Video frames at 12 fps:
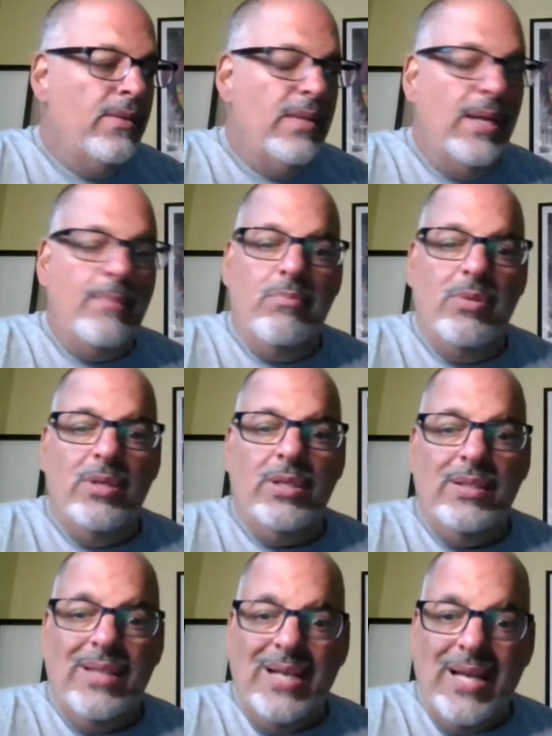That
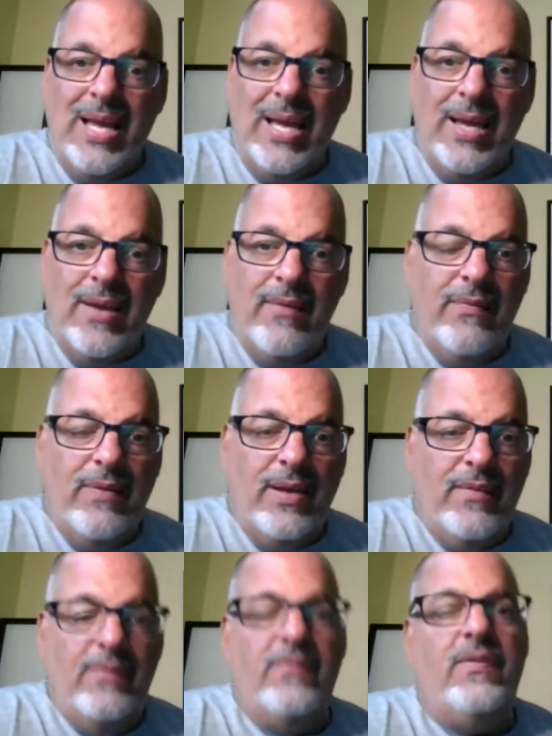book that I have,
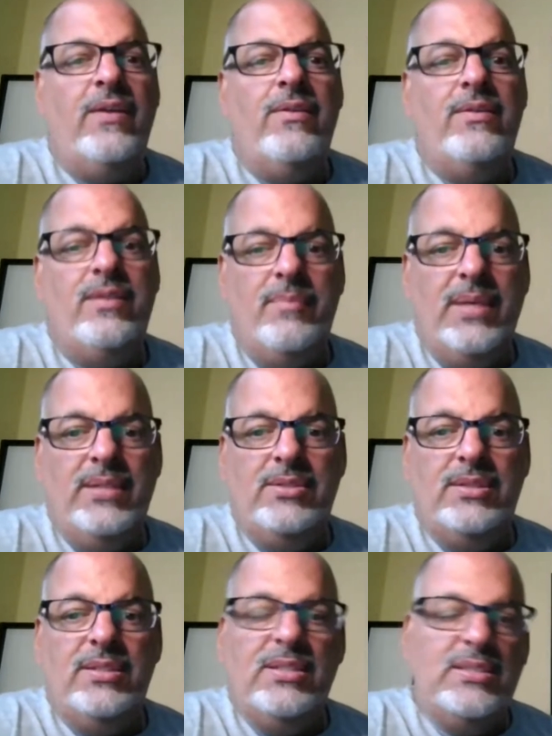I failed to
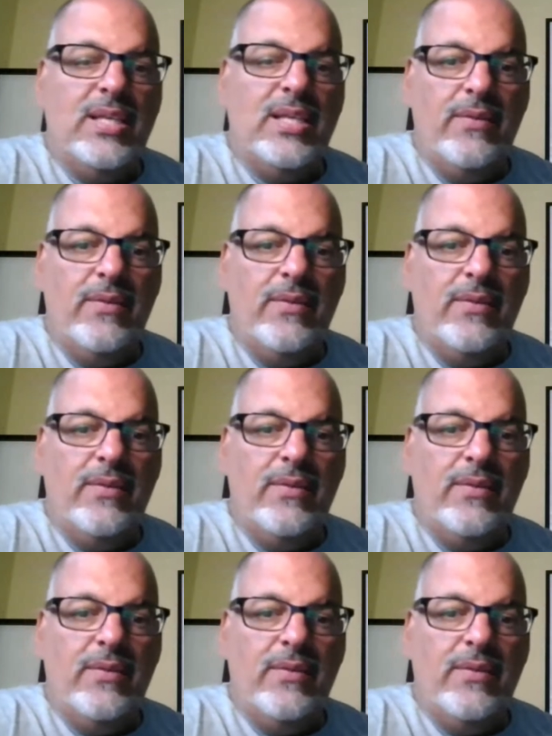mention this